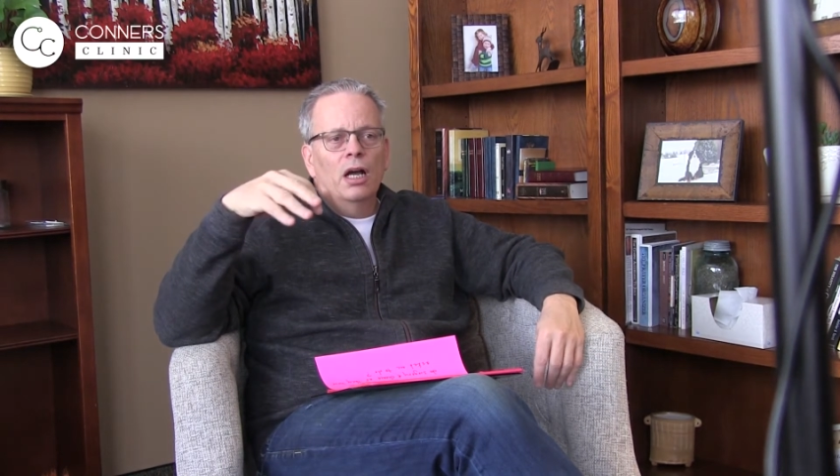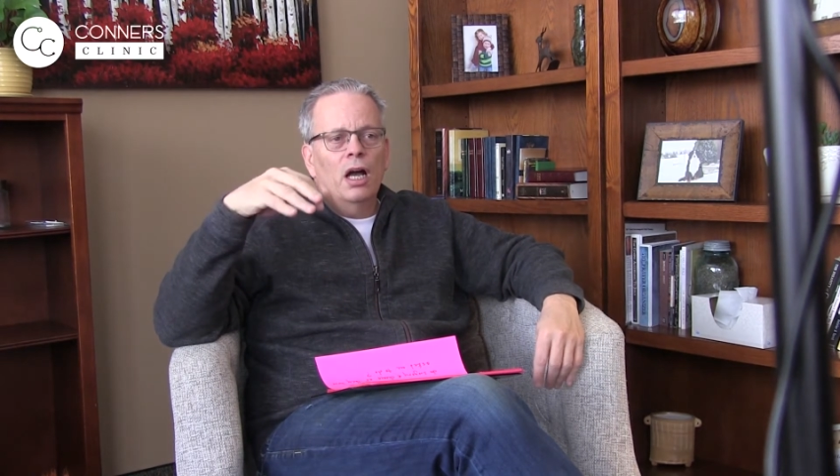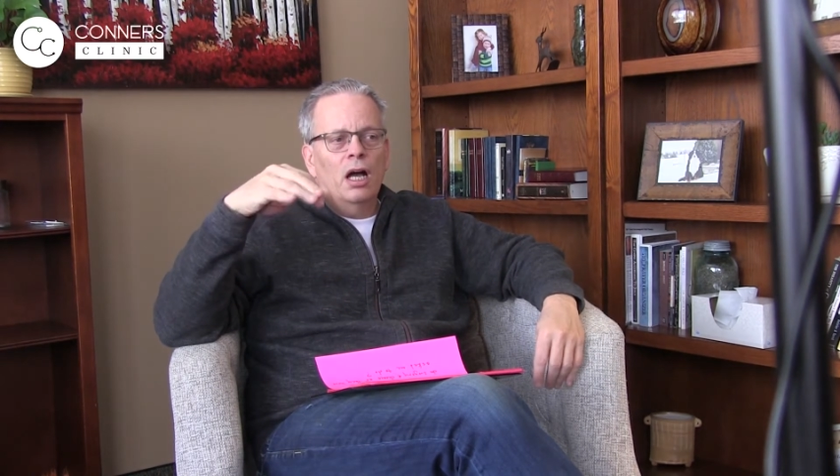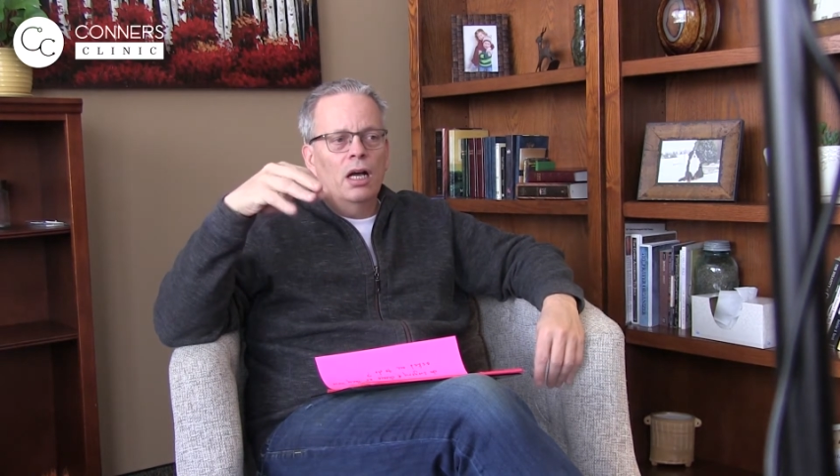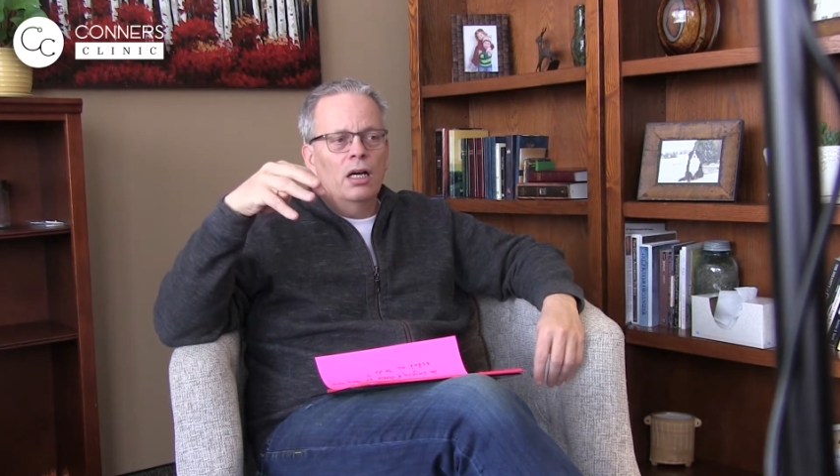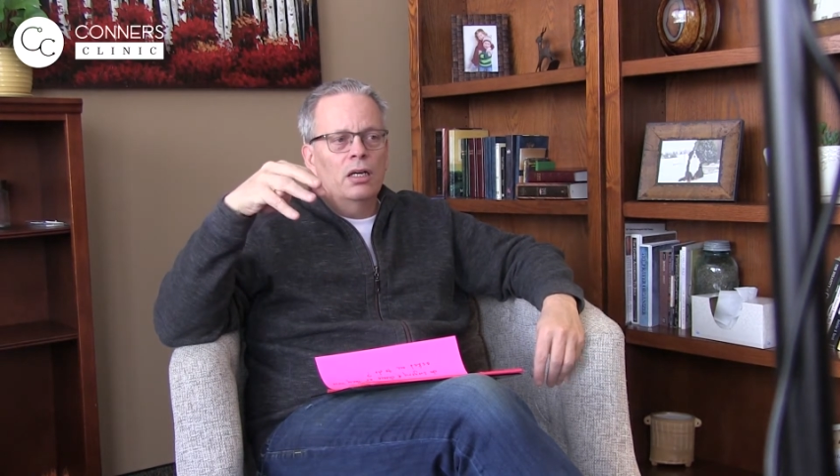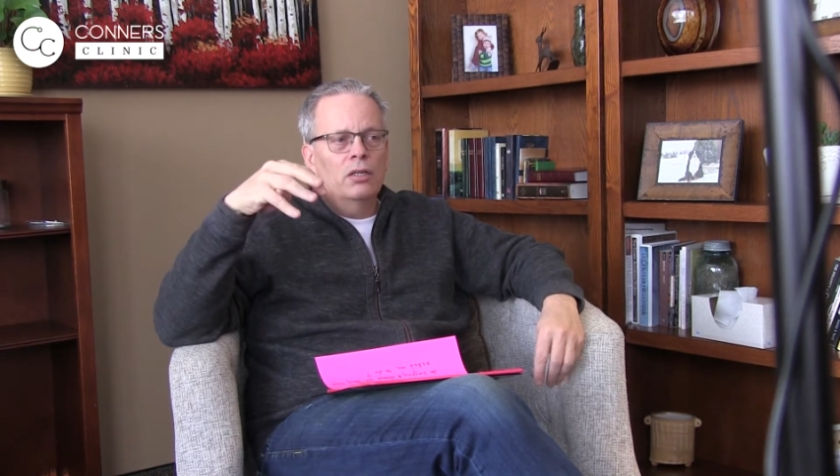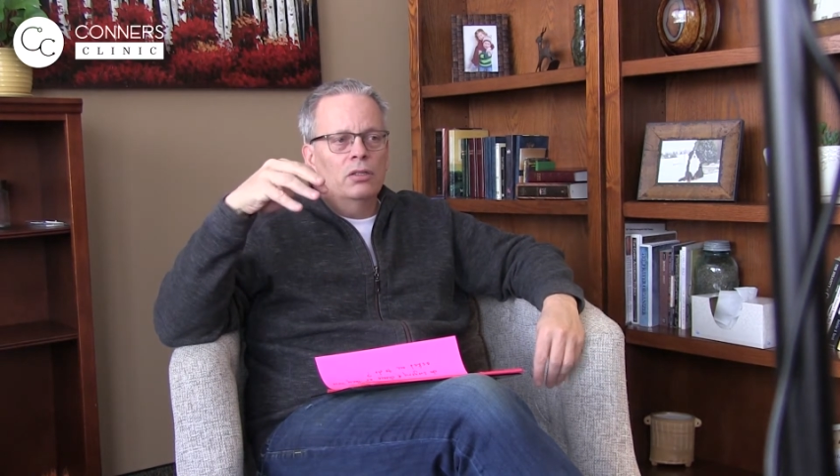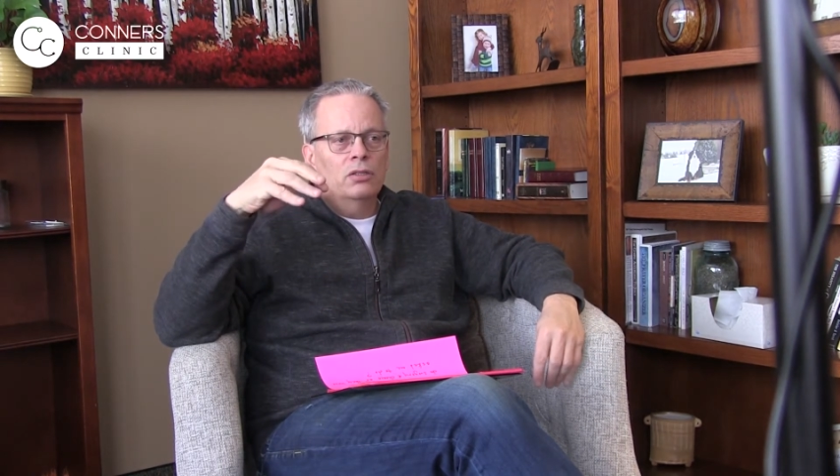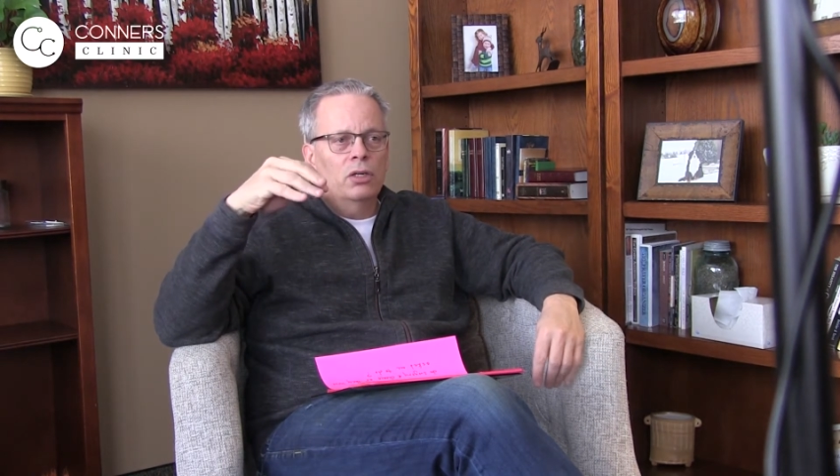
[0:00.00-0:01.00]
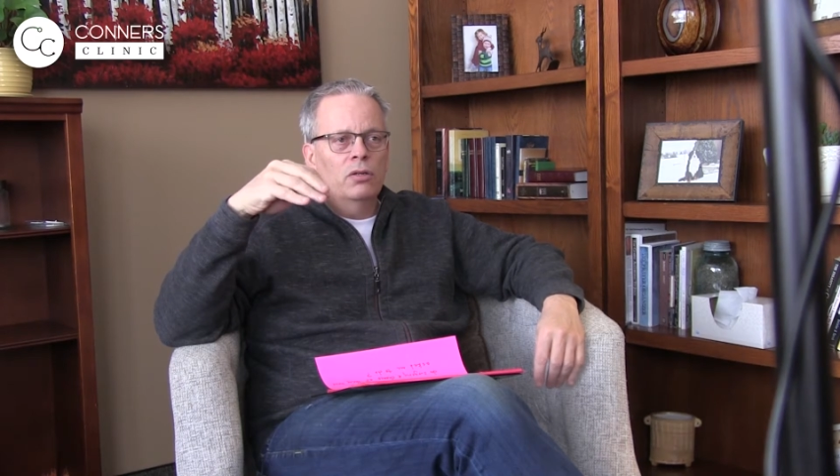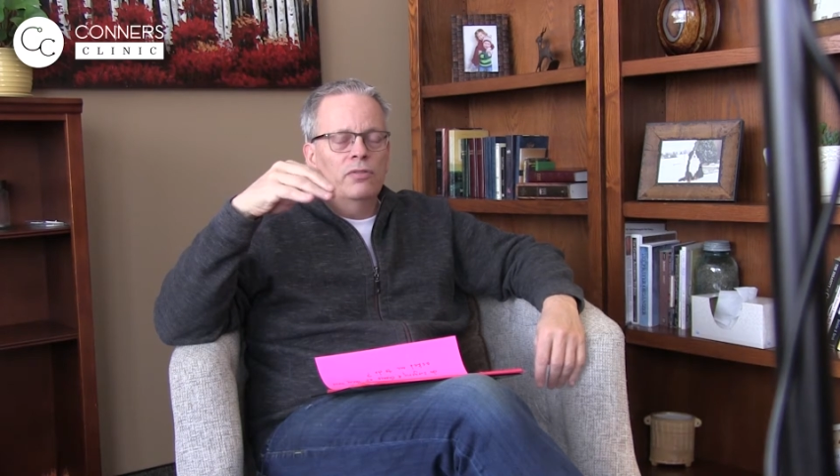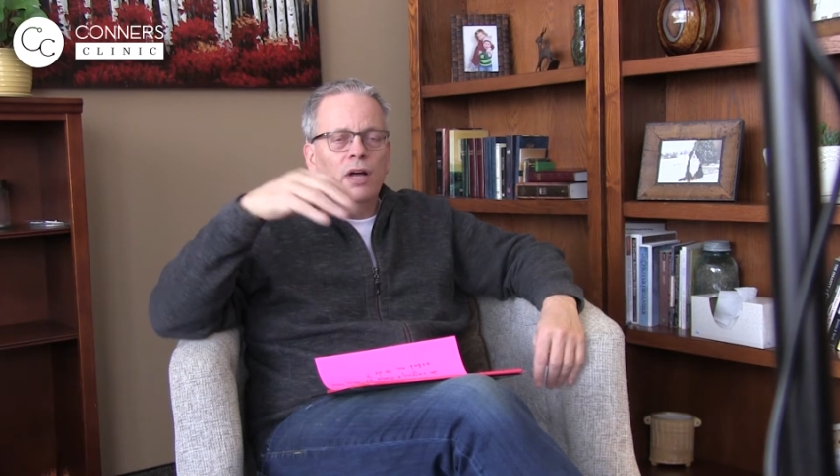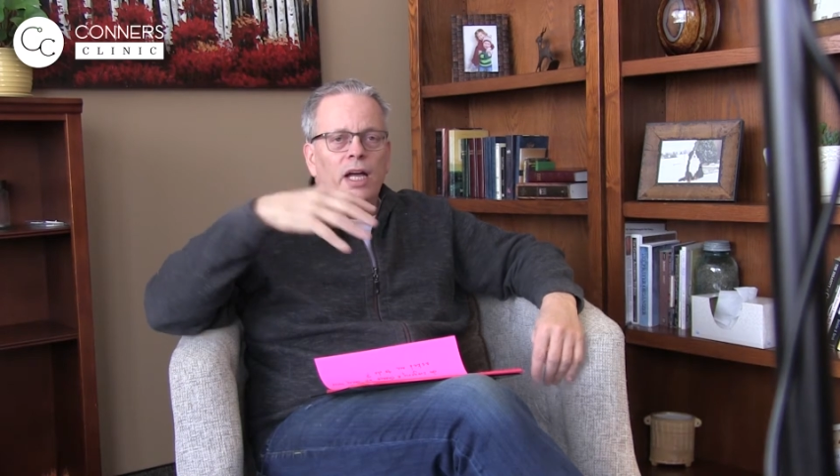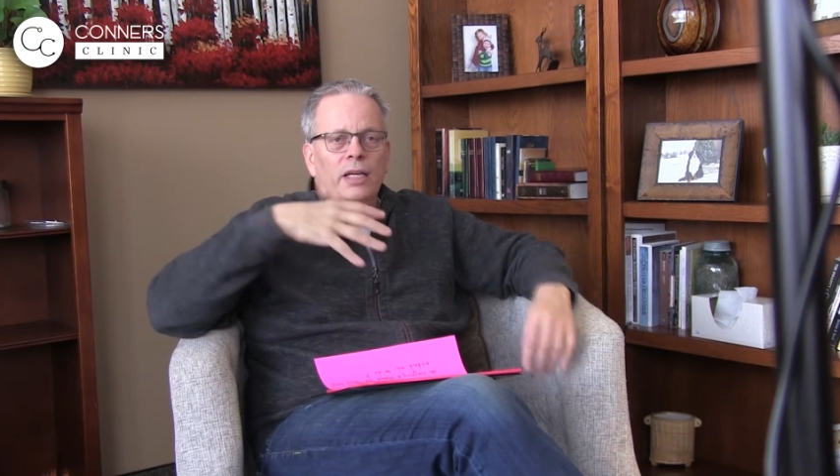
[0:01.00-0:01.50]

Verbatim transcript: Uh, so if I